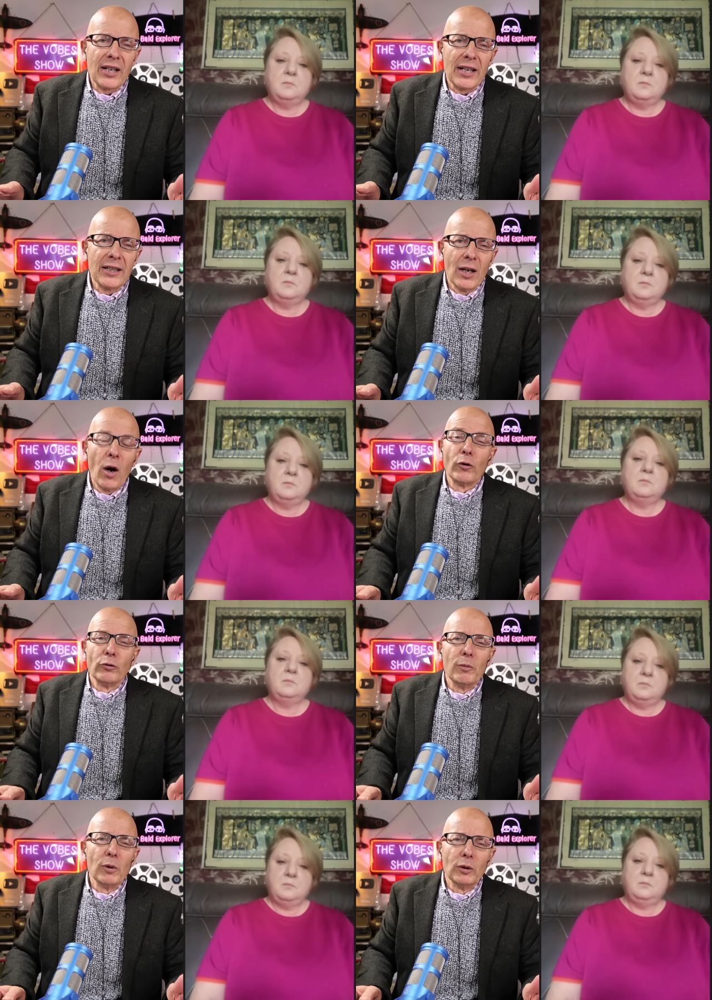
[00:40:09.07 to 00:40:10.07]
Speaker 1: stay
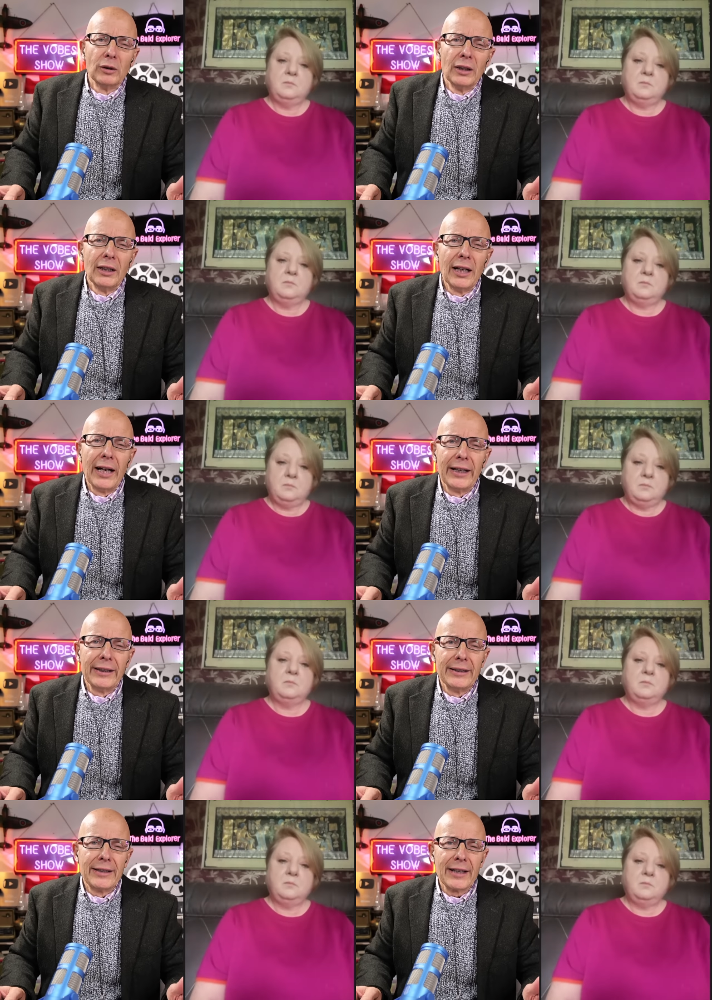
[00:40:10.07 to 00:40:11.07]
honourable,
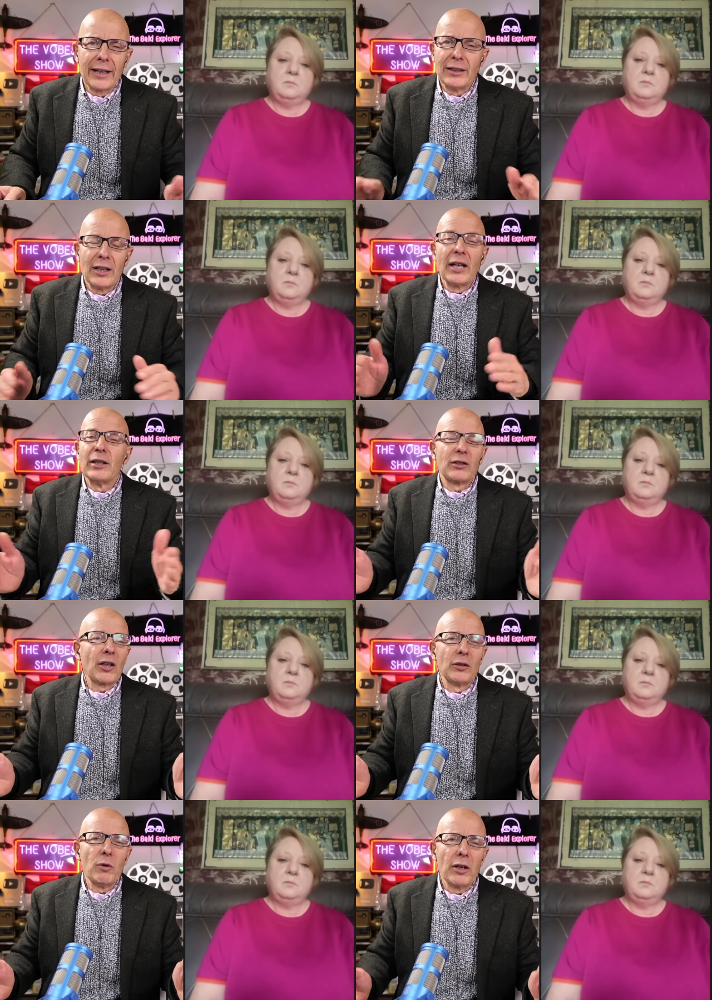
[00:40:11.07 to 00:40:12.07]
and and and
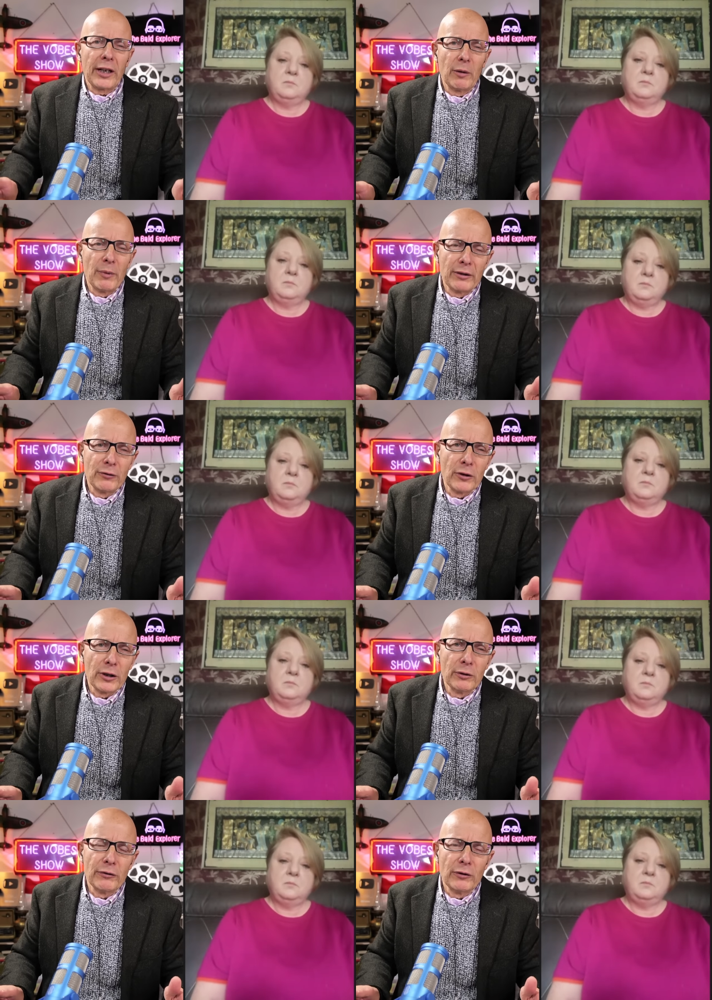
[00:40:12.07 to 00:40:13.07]
it's going to work out better
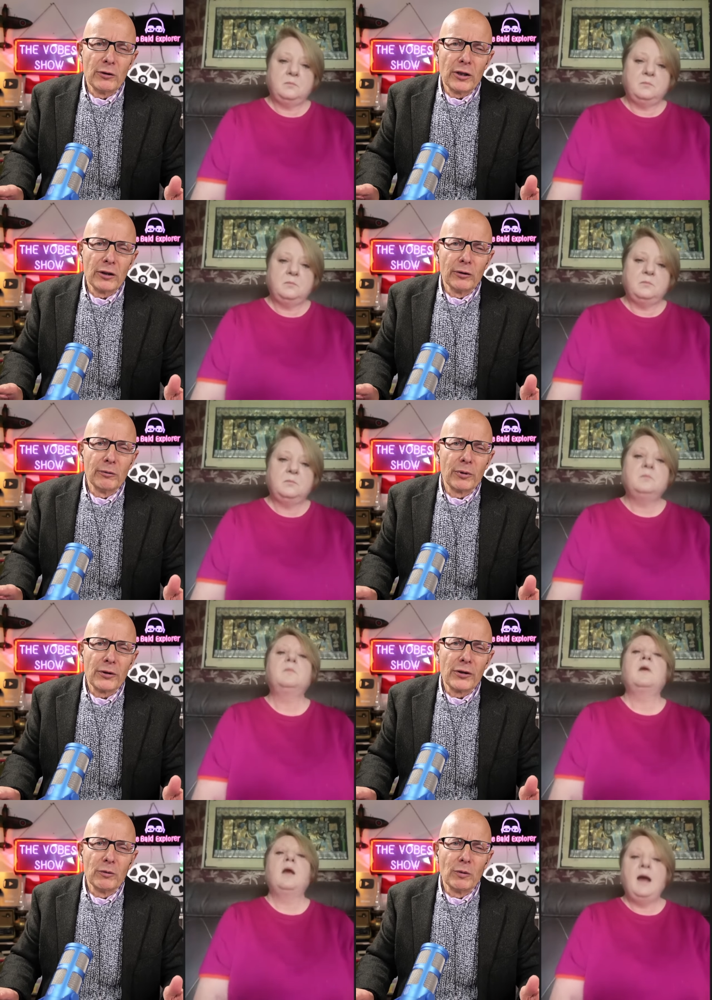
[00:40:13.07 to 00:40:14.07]
for you if you do,
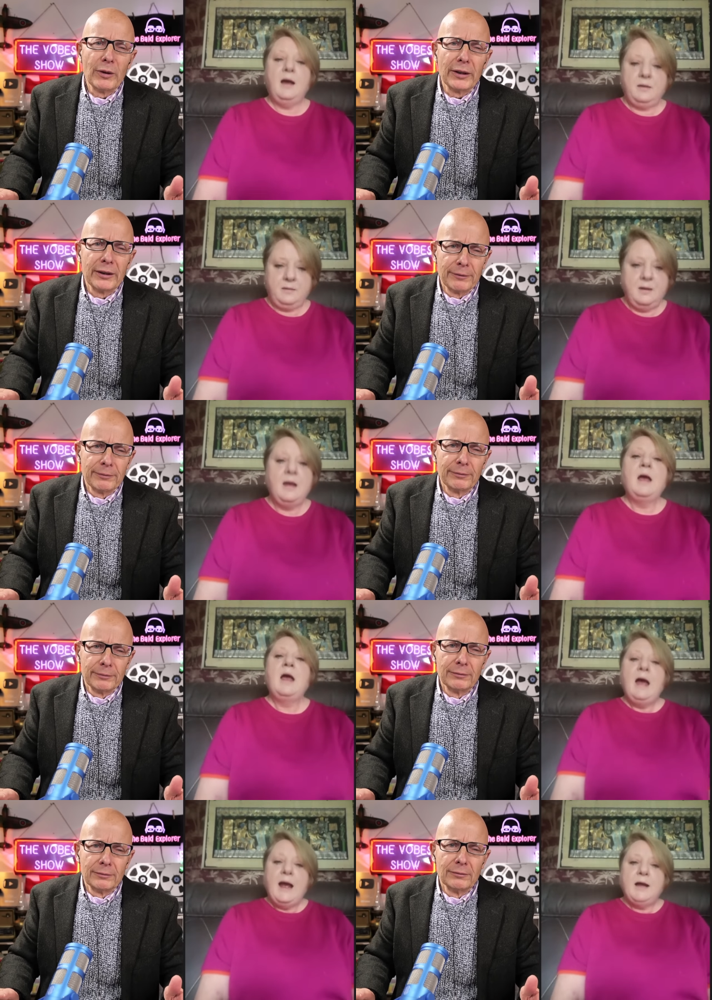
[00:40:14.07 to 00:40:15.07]
presumably.
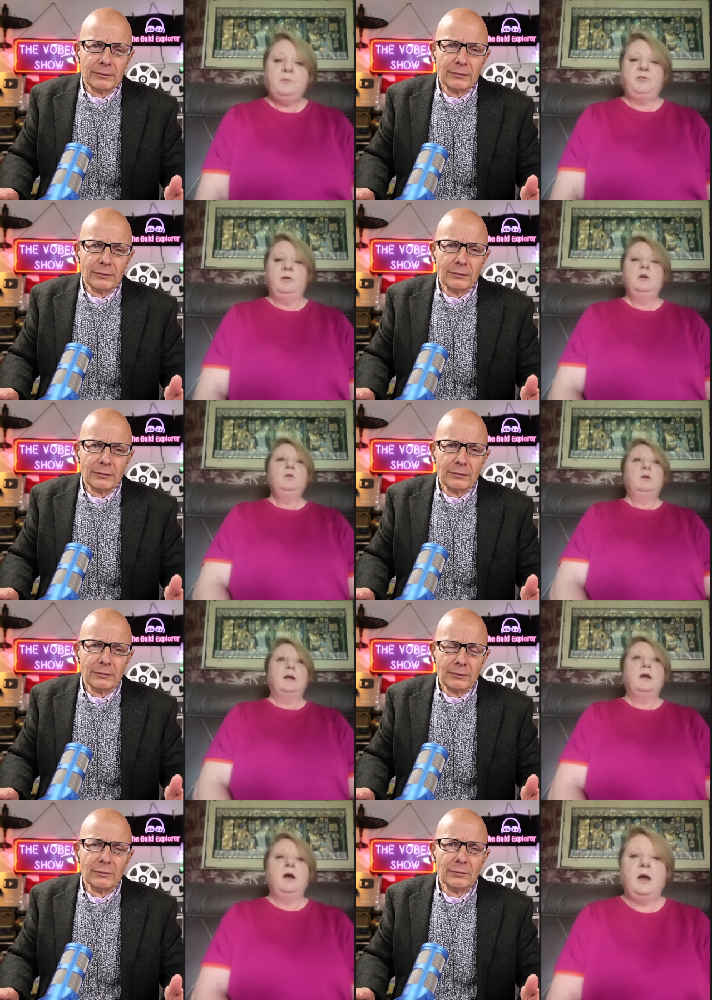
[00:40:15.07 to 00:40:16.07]

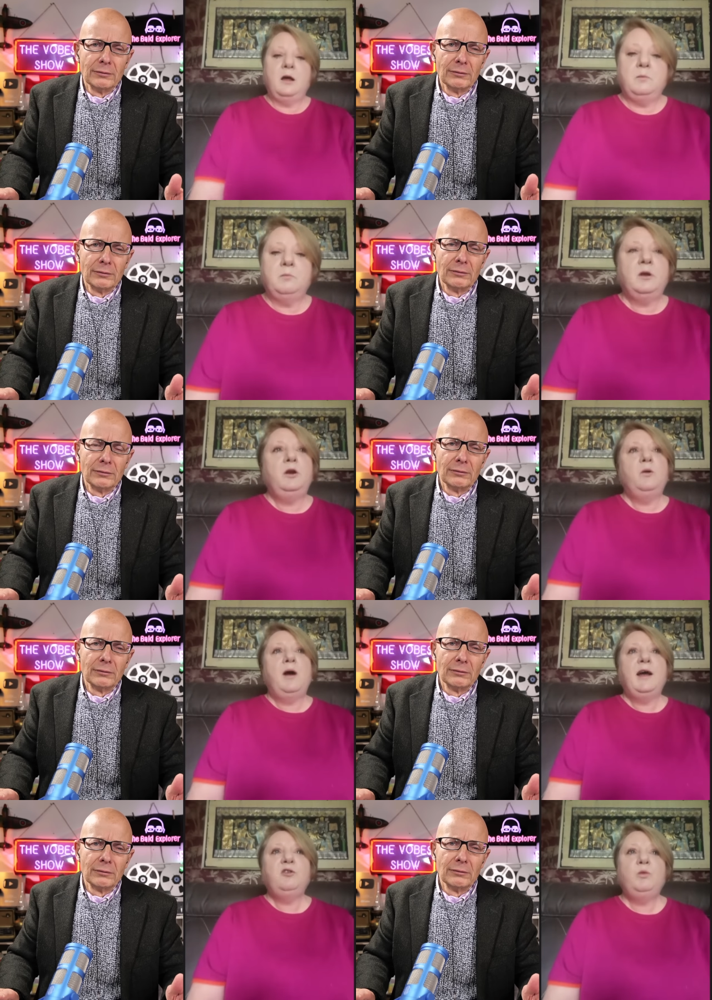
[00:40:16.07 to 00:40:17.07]
Speaker 2: Absolutely. Um, you know,
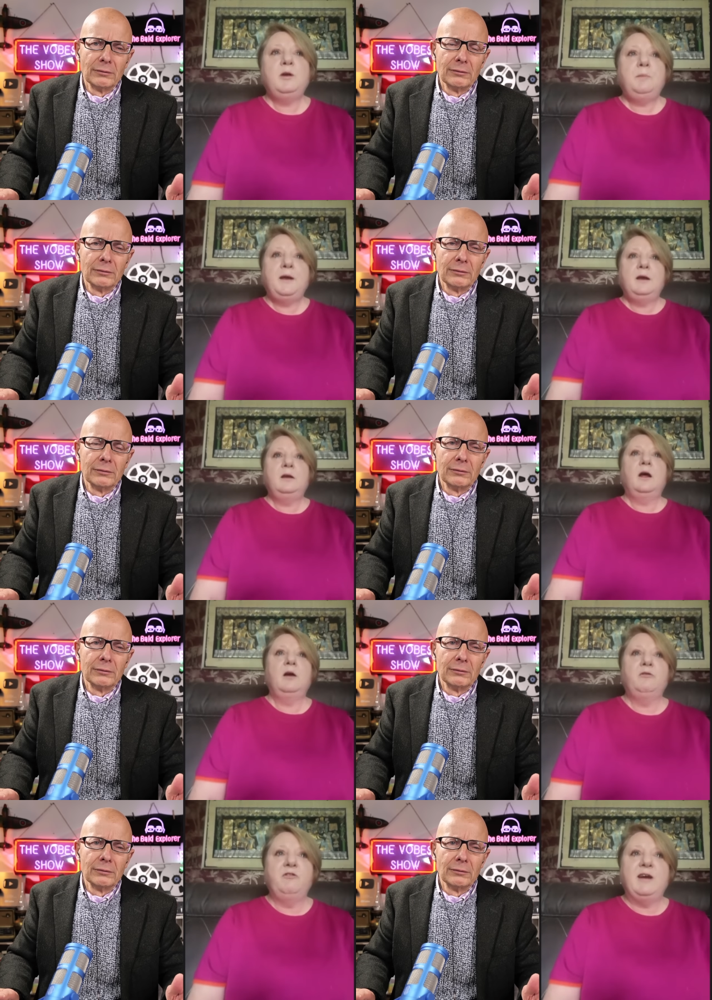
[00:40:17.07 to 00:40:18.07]
had we been
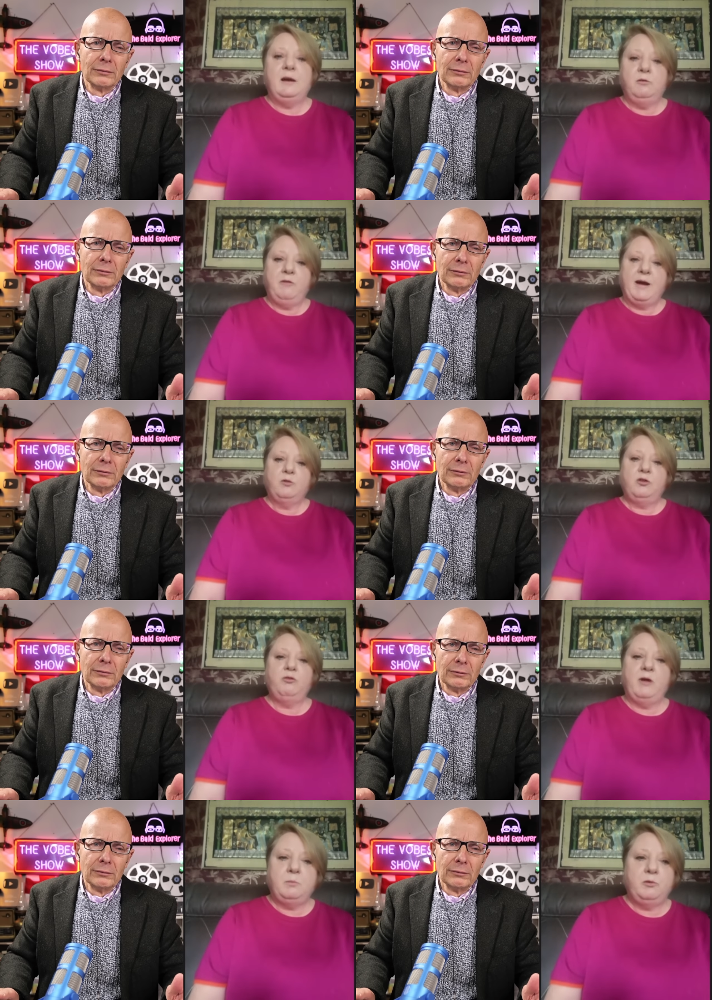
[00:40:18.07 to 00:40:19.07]
a real rowdy
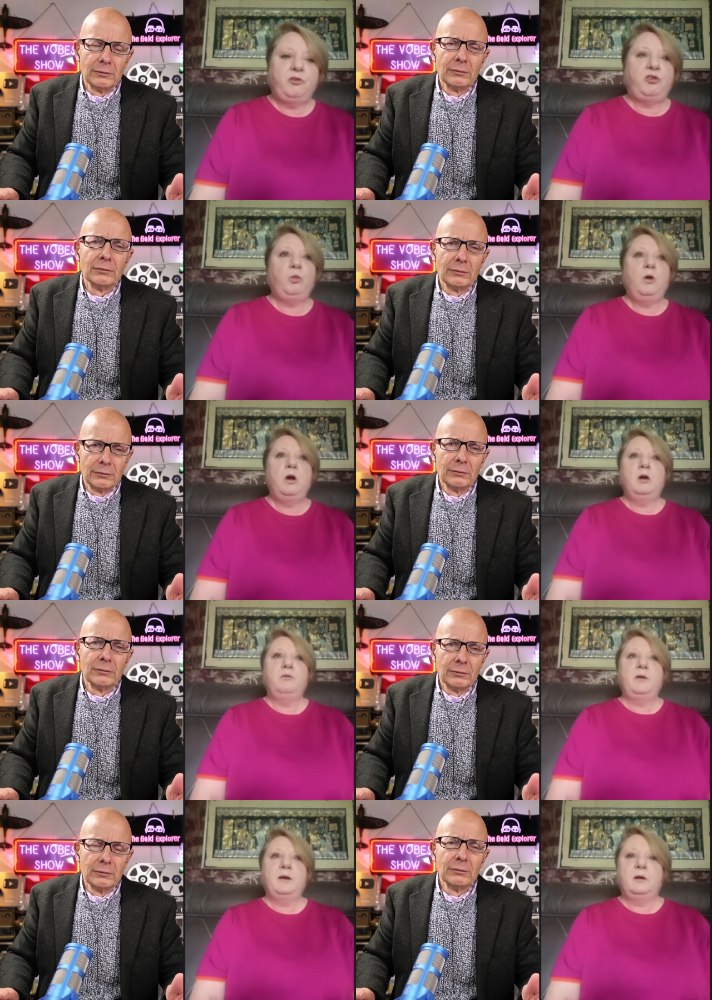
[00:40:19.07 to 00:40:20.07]
rabble,
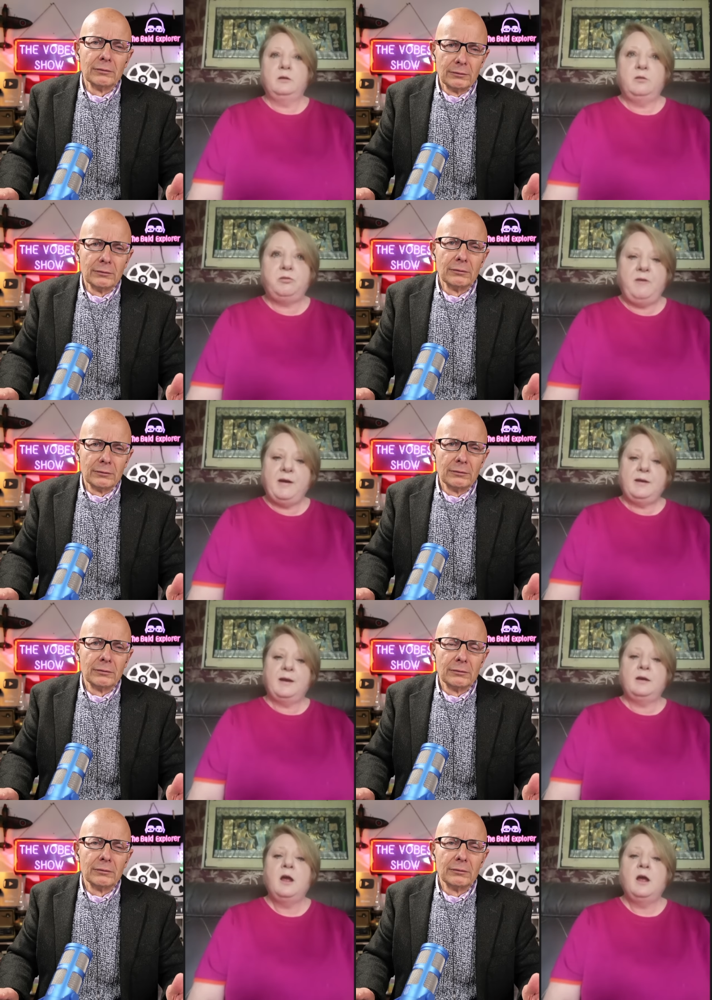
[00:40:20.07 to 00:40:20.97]
swearing and threatening,